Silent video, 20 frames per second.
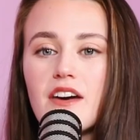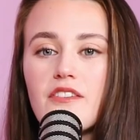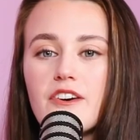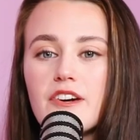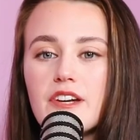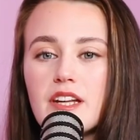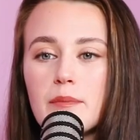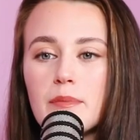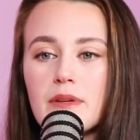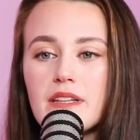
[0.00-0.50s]
I've
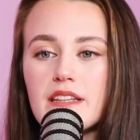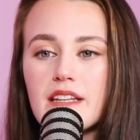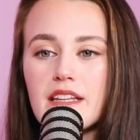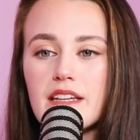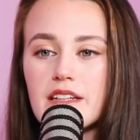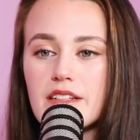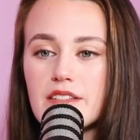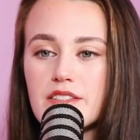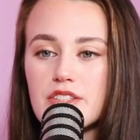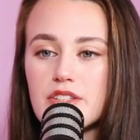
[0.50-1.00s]
only been
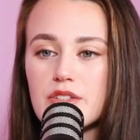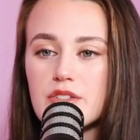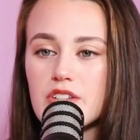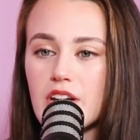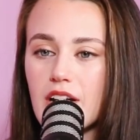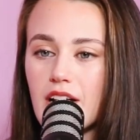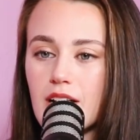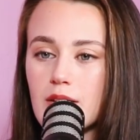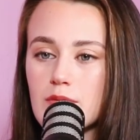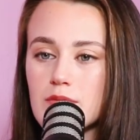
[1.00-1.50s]
there 2
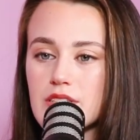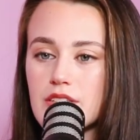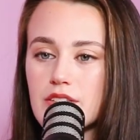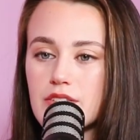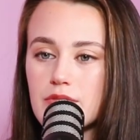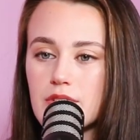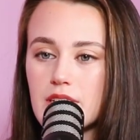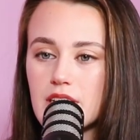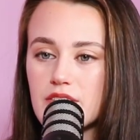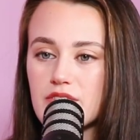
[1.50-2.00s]
times. I
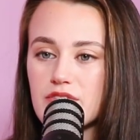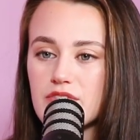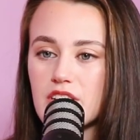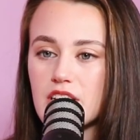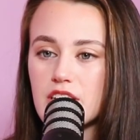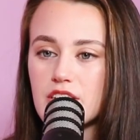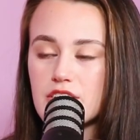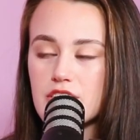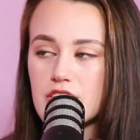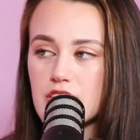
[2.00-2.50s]
don't really
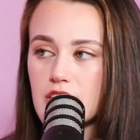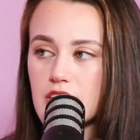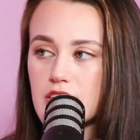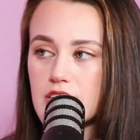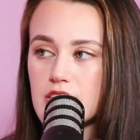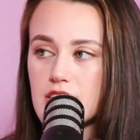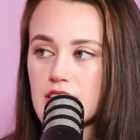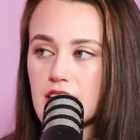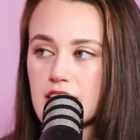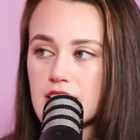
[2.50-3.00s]
venture
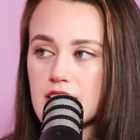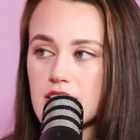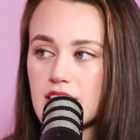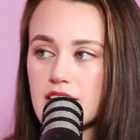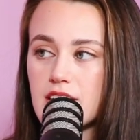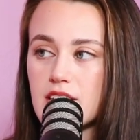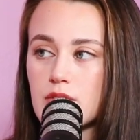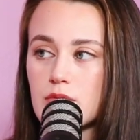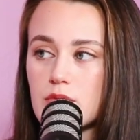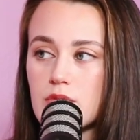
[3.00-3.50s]
to that side
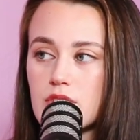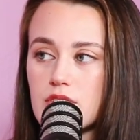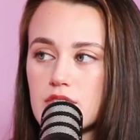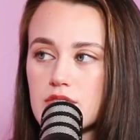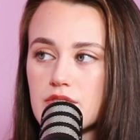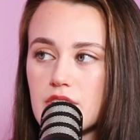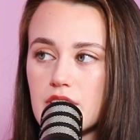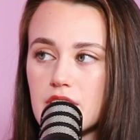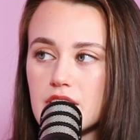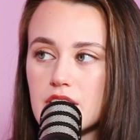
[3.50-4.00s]
of the world
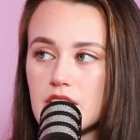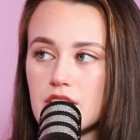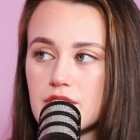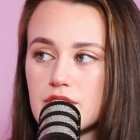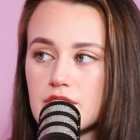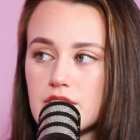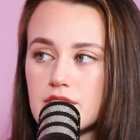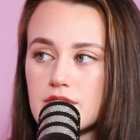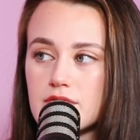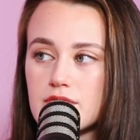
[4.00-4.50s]
very
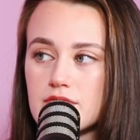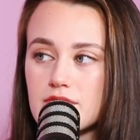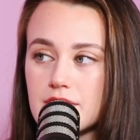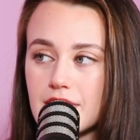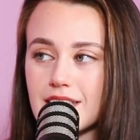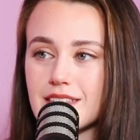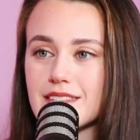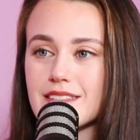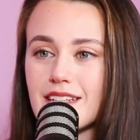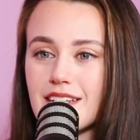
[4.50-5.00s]
often.
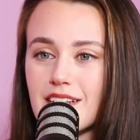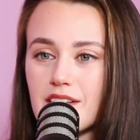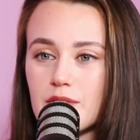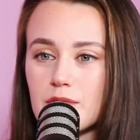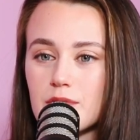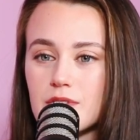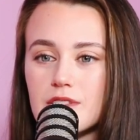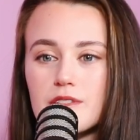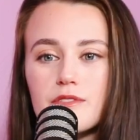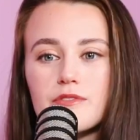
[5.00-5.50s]
That side of the
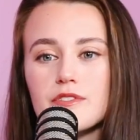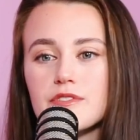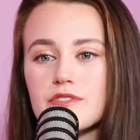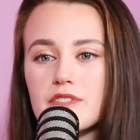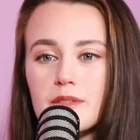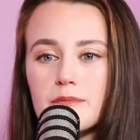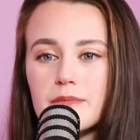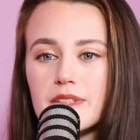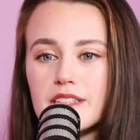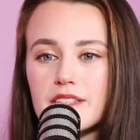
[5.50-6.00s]
world,
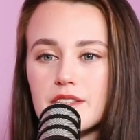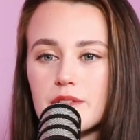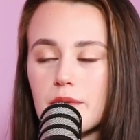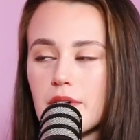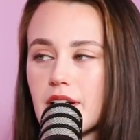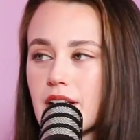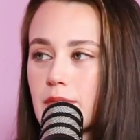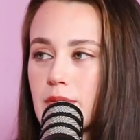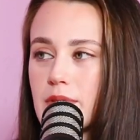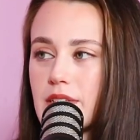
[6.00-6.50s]
15 minutes
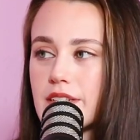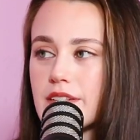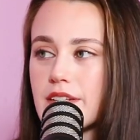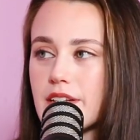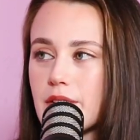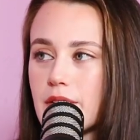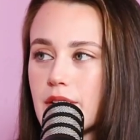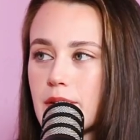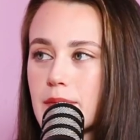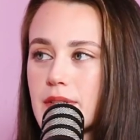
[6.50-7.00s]
away, but you
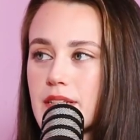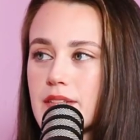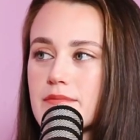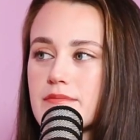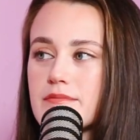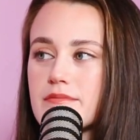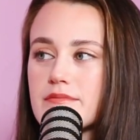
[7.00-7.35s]
know what I mean?